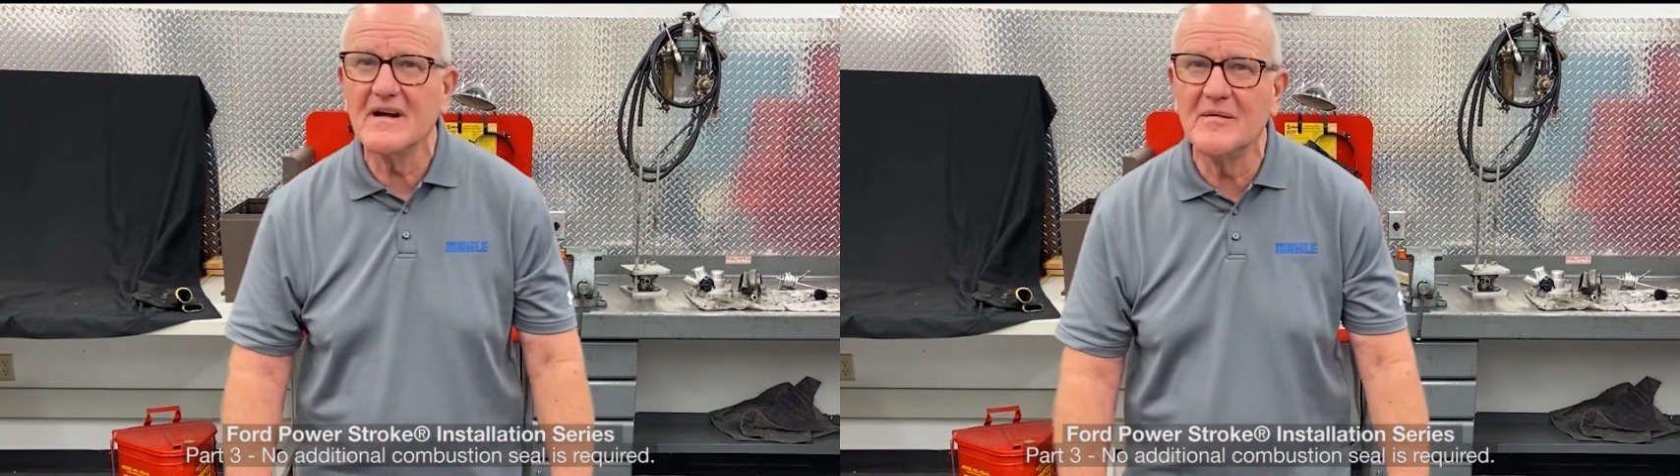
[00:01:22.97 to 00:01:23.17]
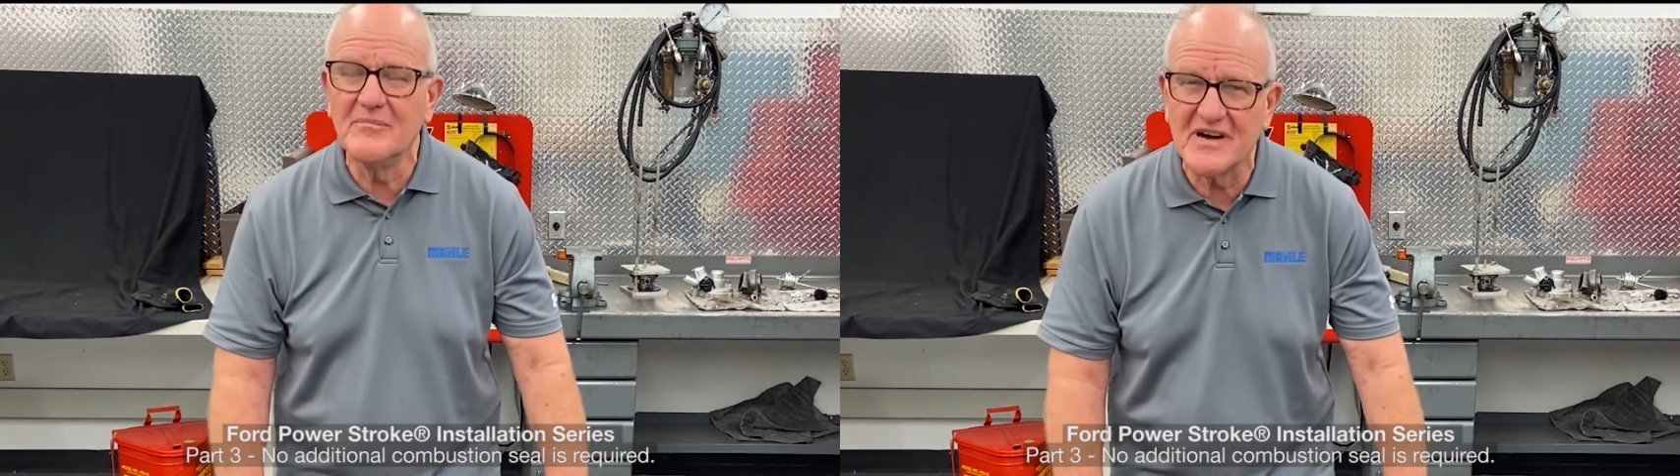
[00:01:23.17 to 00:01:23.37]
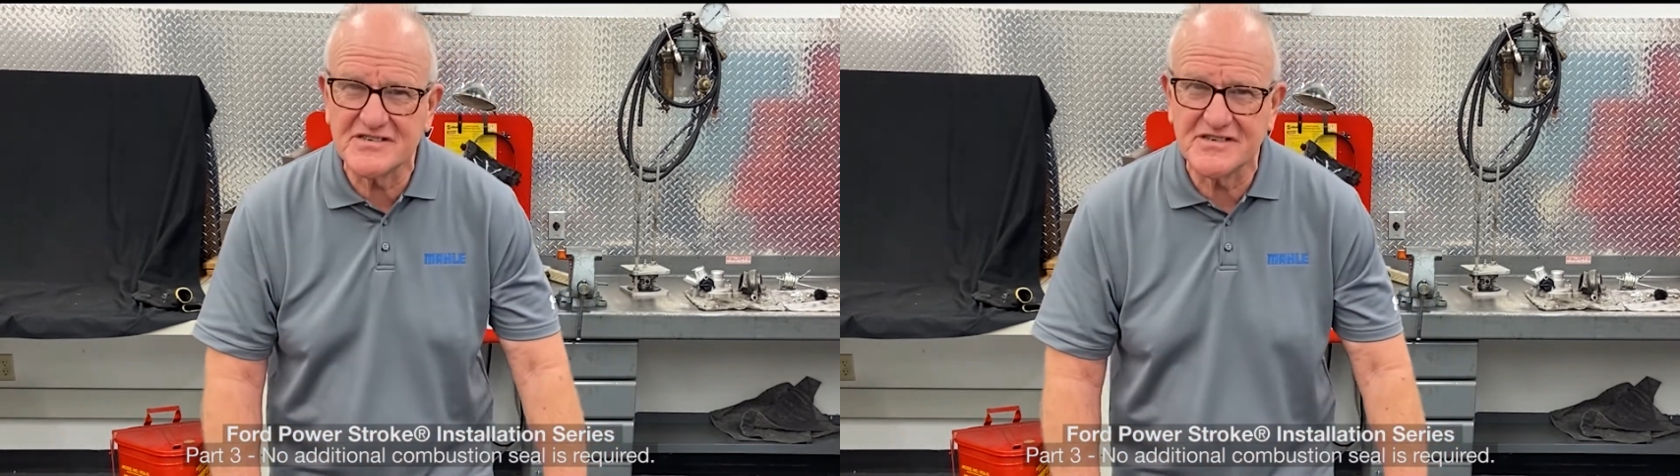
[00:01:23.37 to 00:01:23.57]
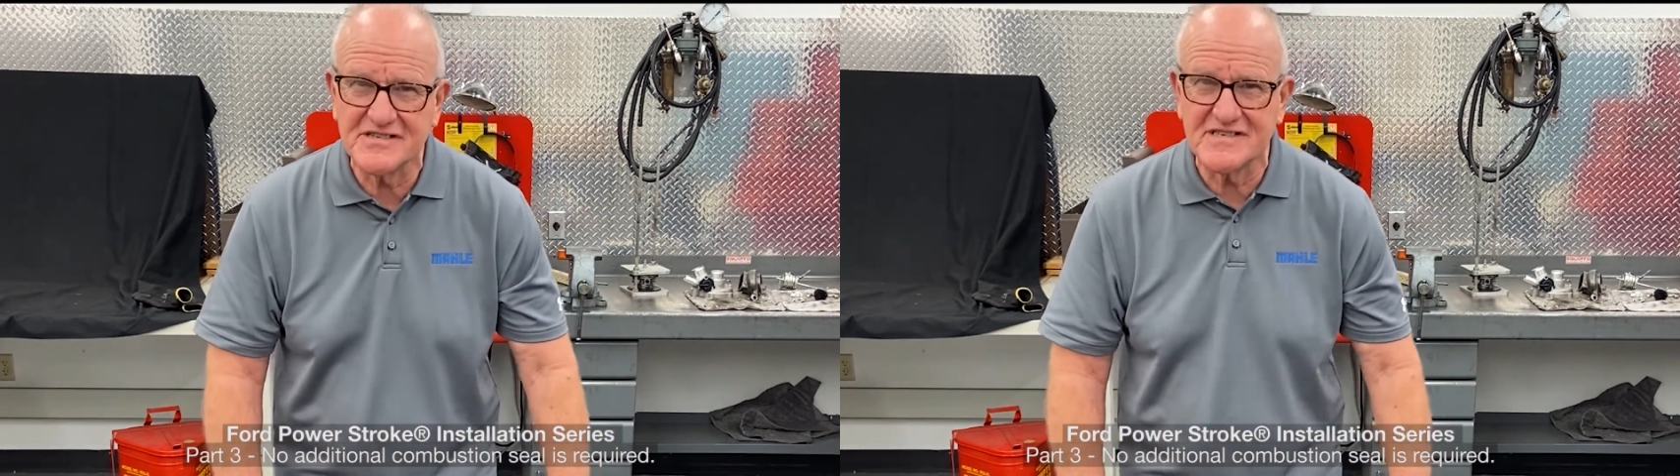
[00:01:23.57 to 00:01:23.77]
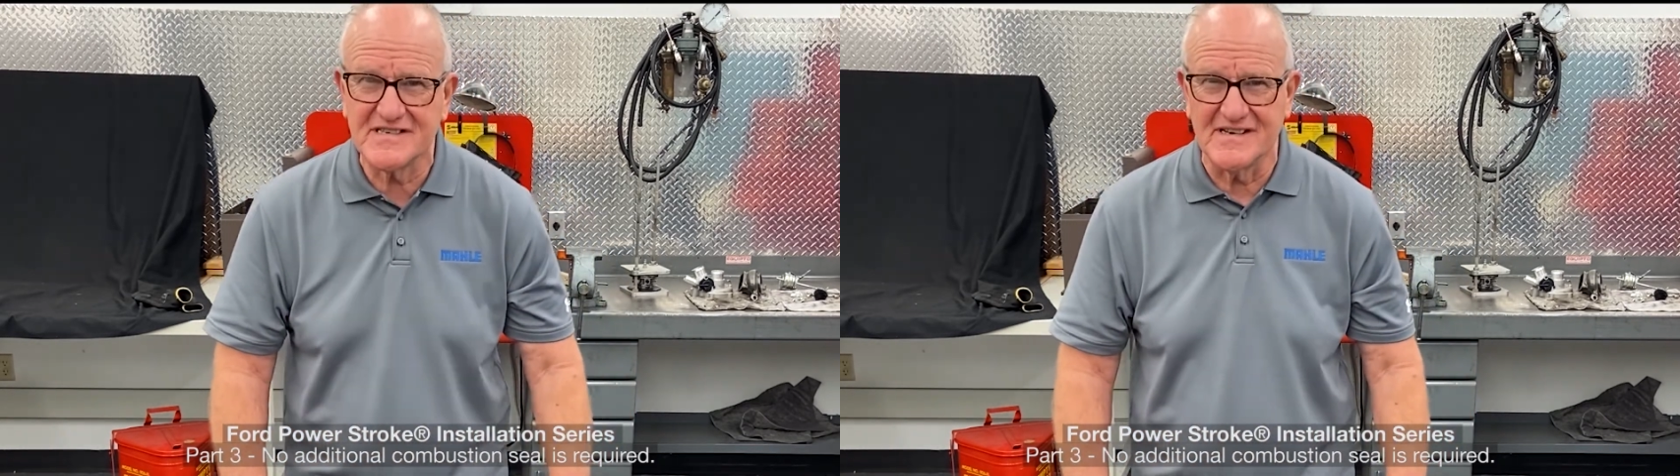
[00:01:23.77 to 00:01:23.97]

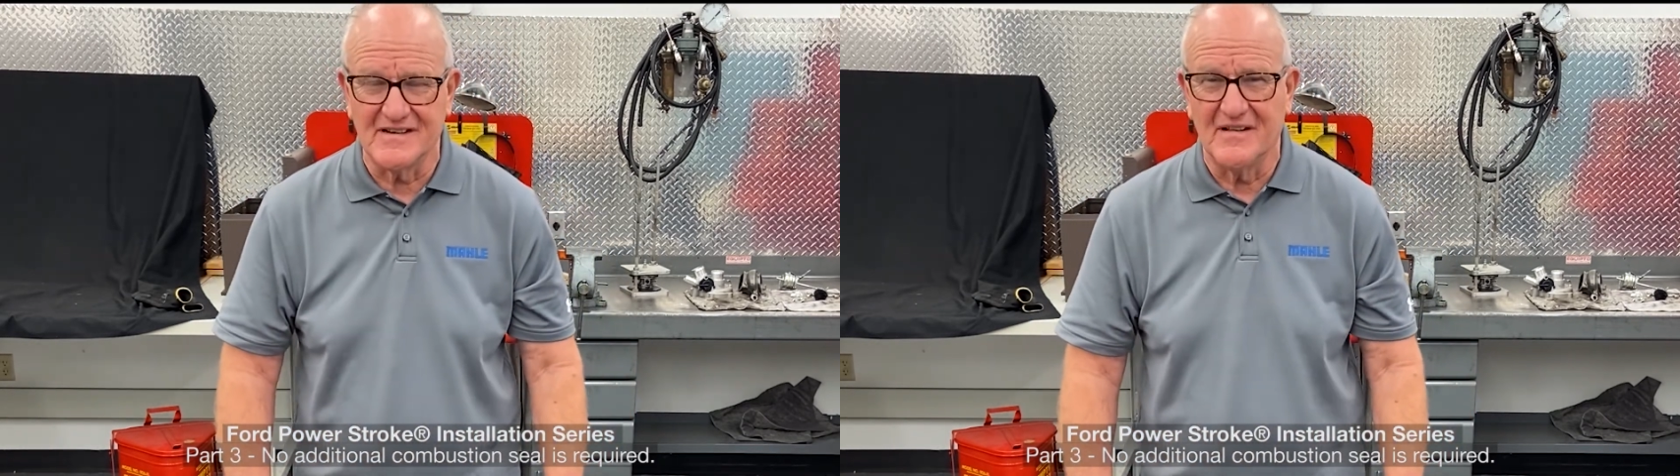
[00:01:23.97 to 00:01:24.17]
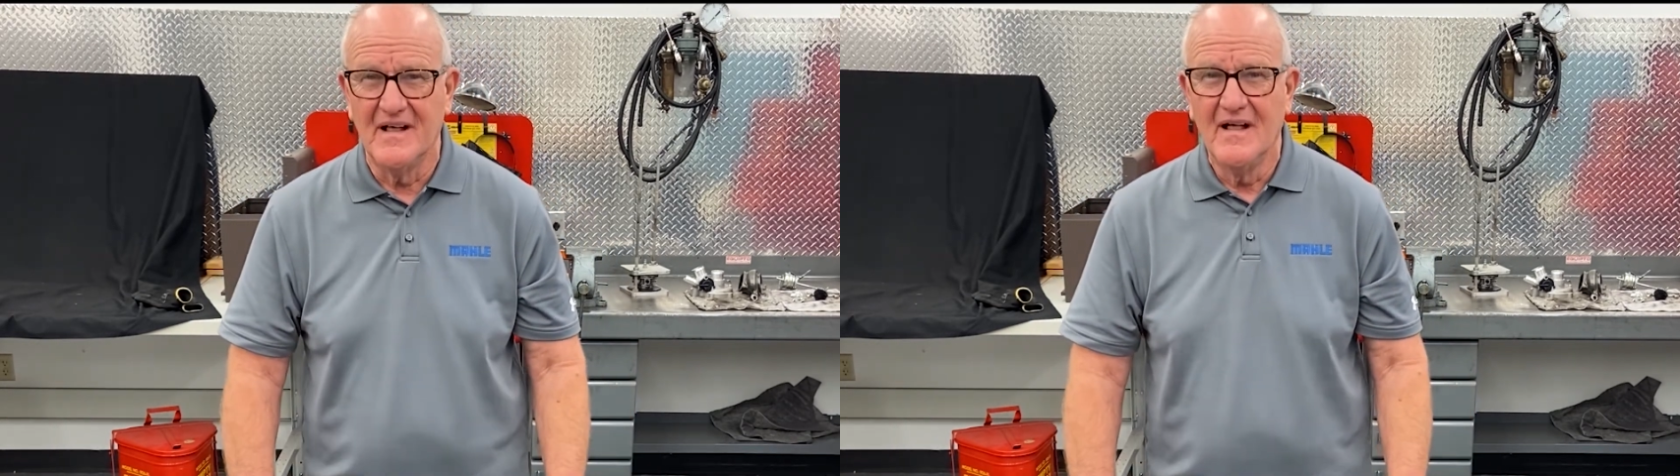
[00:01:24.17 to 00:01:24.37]
combustion seal,